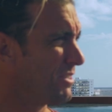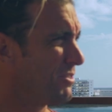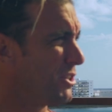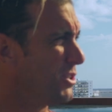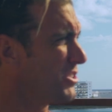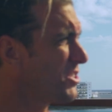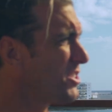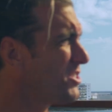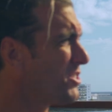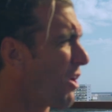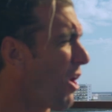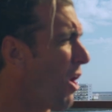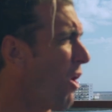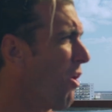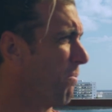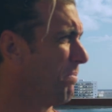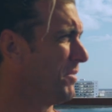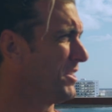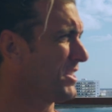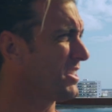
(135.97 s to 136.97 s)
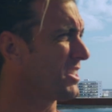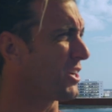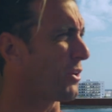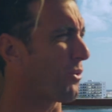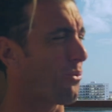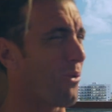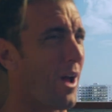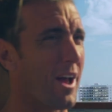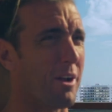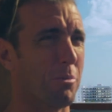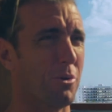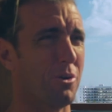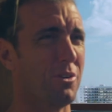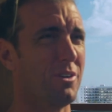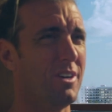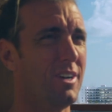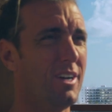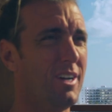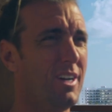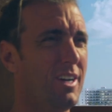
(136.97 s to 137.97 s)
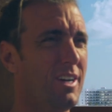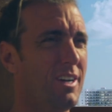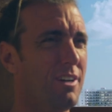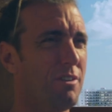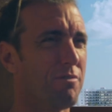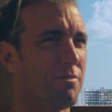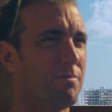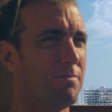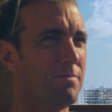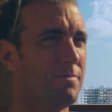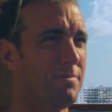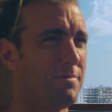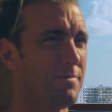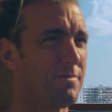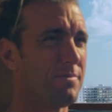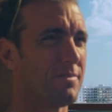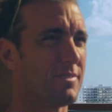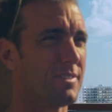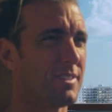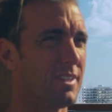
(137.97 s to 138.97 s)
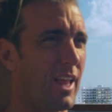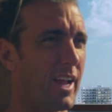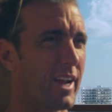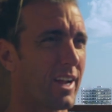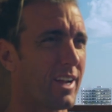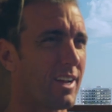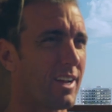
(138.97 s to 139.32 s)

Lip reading: dude, this is your home. This is incredible. Like,